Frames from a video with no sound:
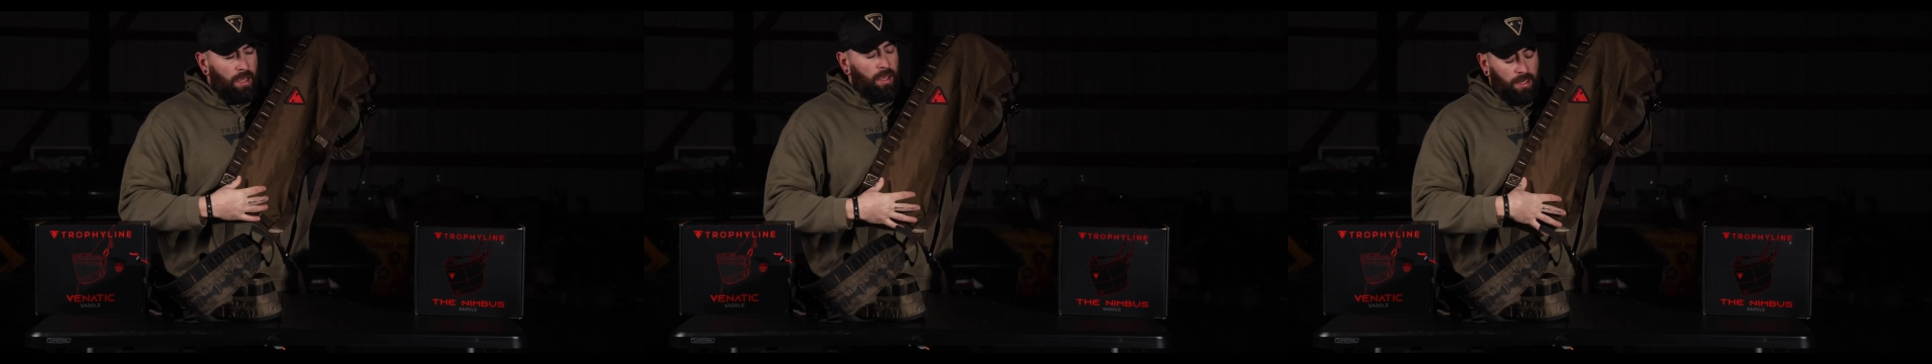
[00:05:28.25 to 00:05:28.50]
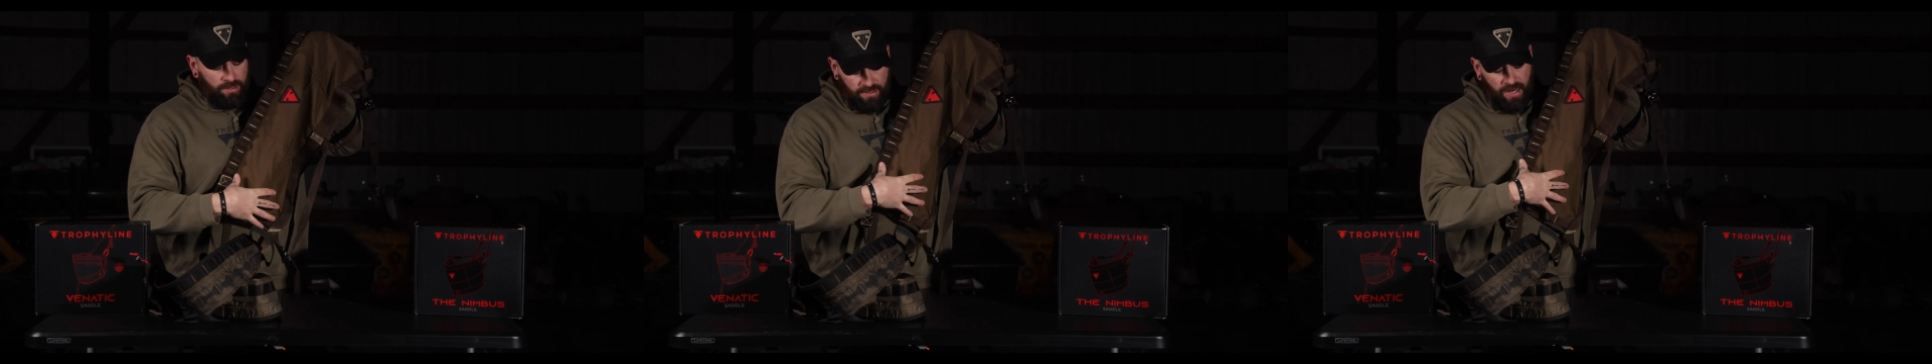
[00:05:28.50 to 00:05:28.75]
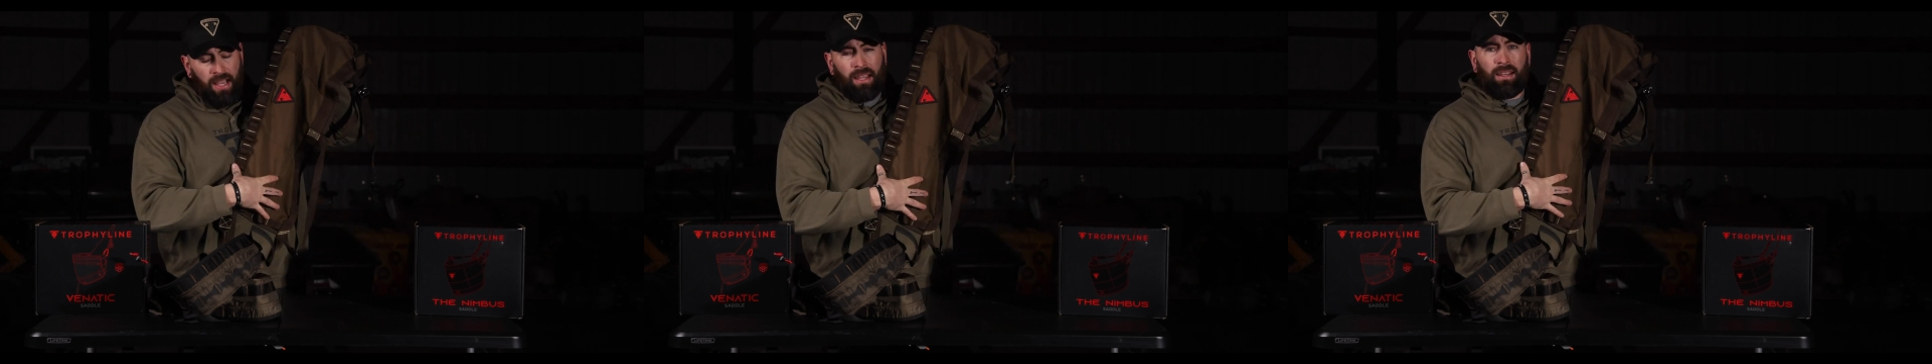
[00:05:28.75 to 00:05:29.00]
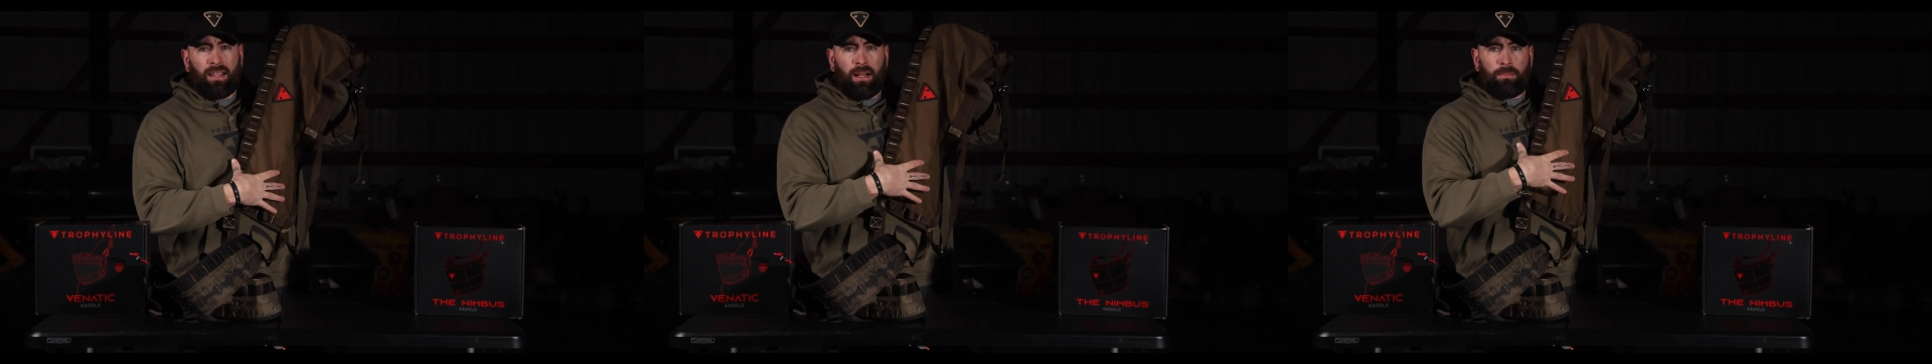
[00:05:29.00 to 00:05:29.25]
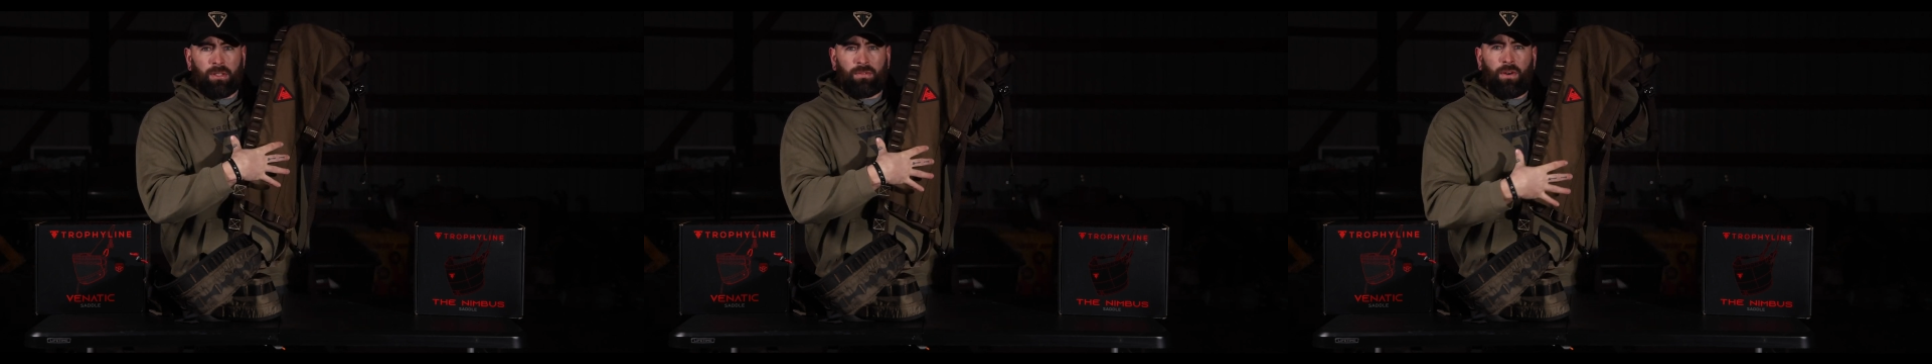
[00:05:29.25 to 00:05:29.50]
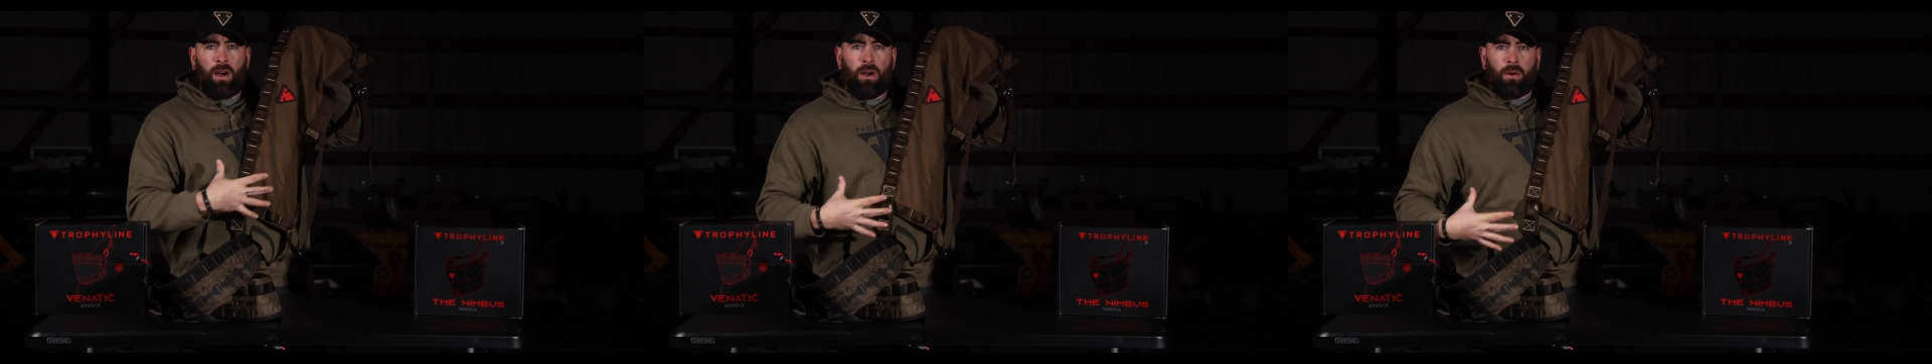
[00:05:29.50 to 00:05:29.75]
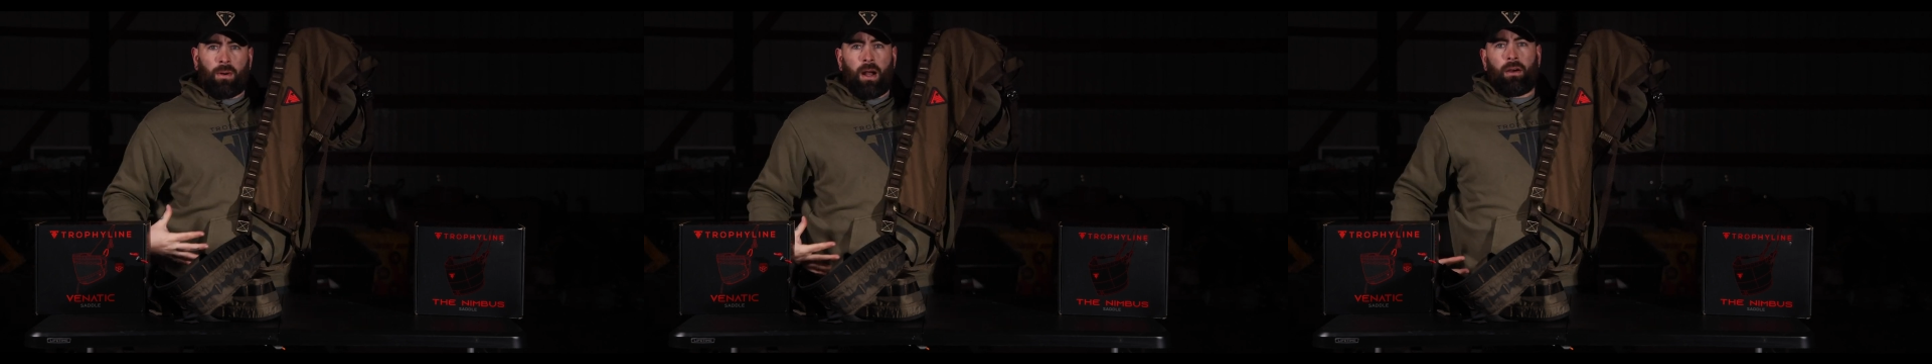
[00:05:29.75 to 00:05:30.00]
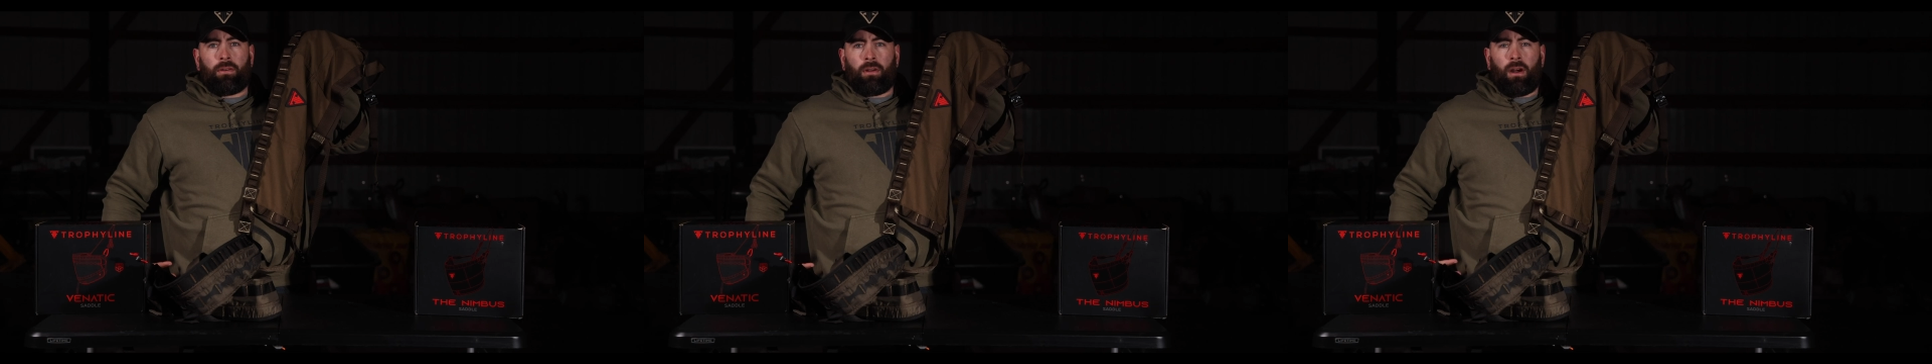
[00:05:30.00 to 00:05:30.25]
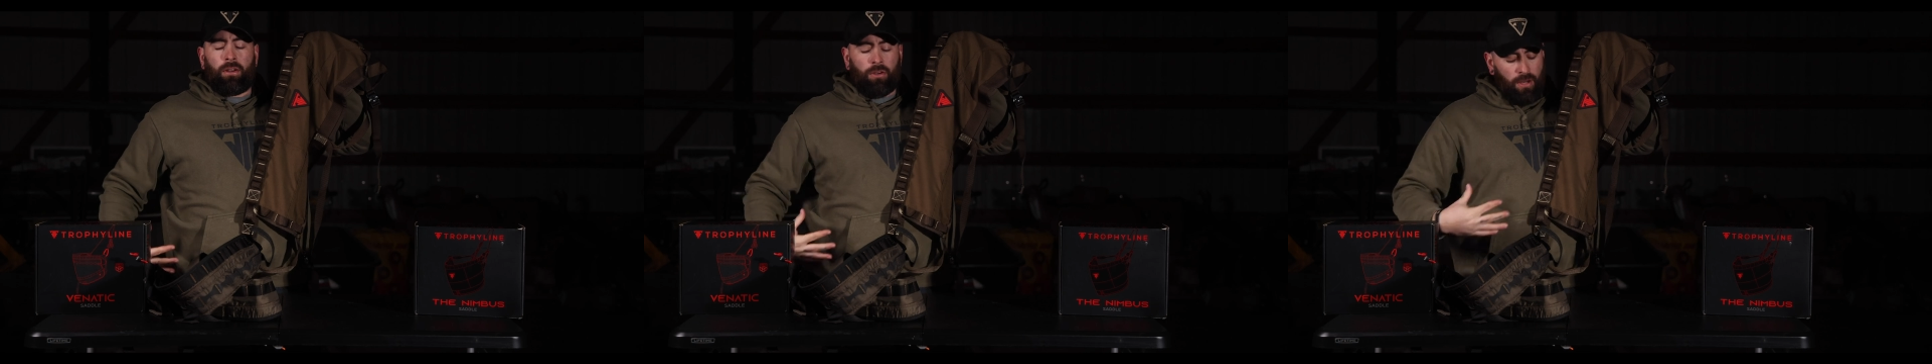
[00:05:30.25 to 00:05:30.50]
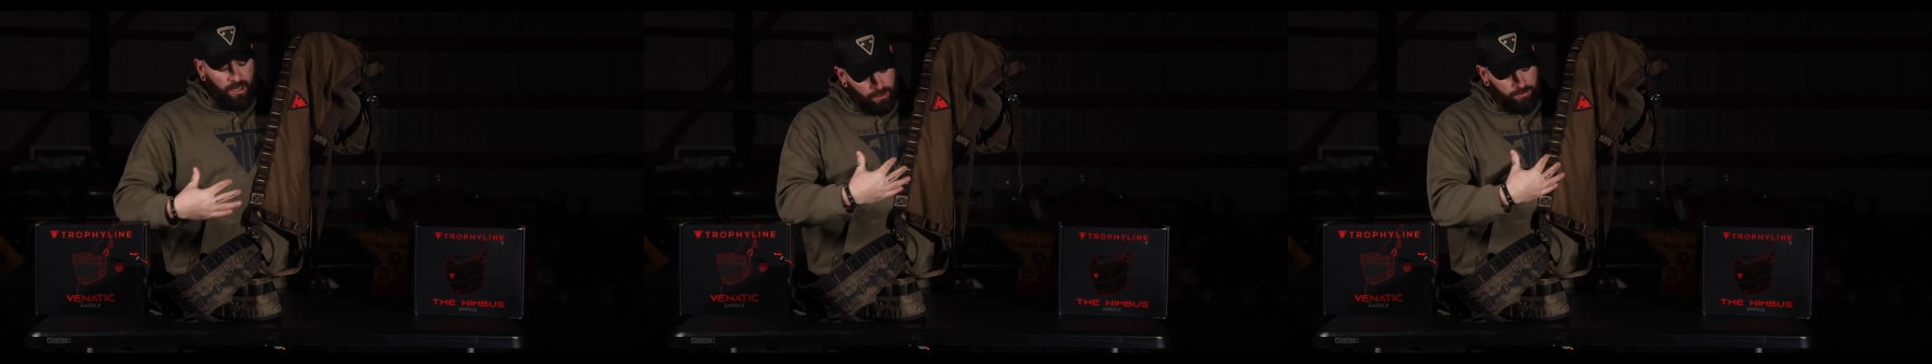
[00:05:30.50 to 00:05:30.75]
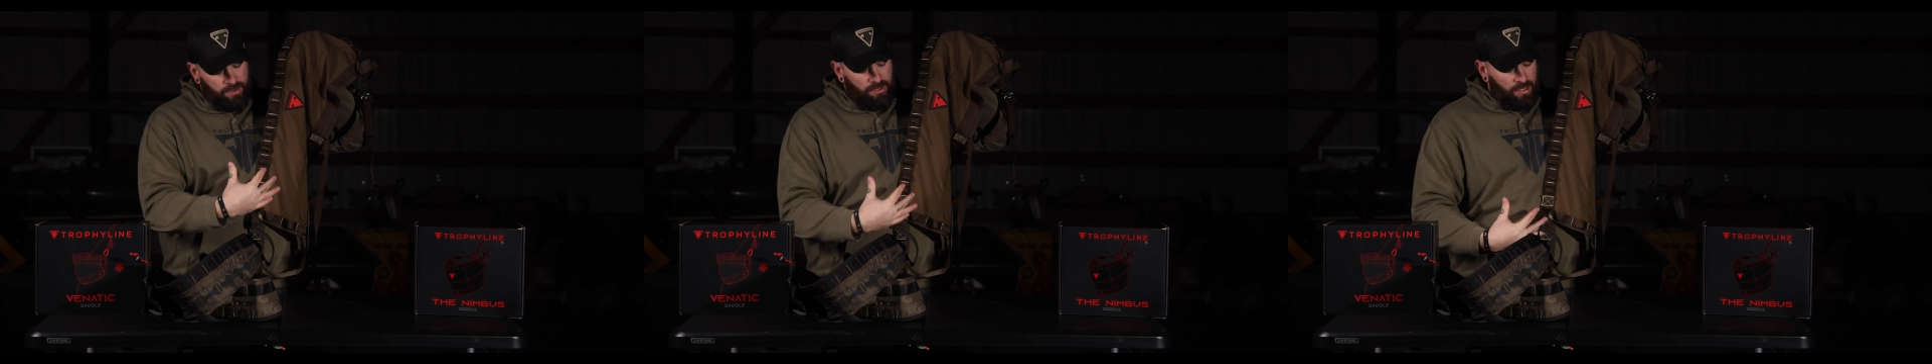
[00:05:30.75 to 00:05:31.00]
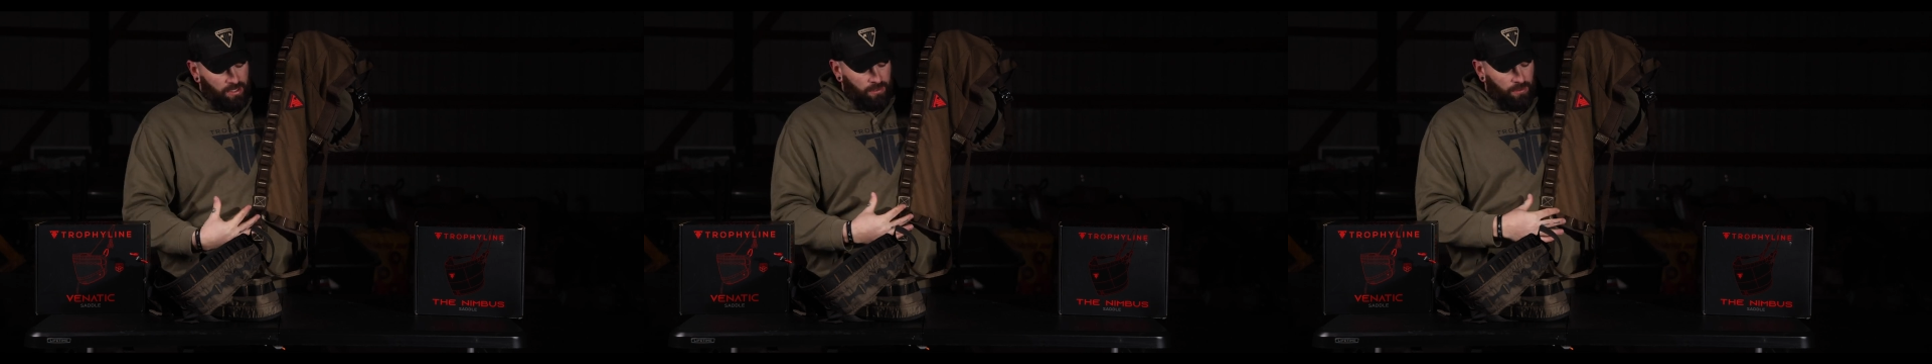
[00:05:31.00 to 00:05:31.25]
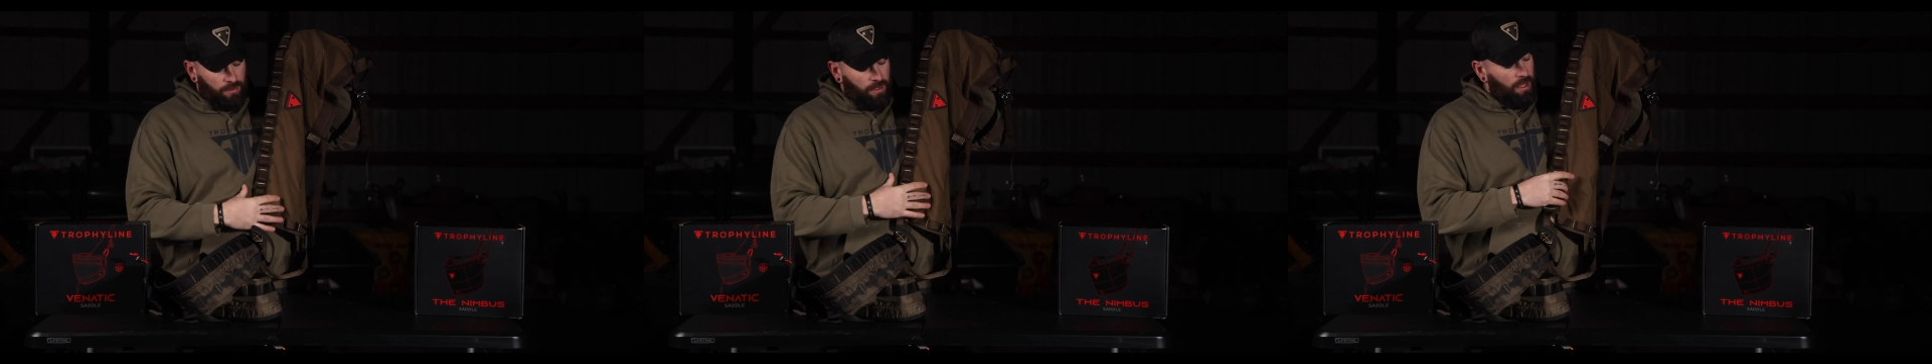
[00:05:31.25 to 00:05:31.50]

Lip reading: And it's not going to come as far around on your hips either.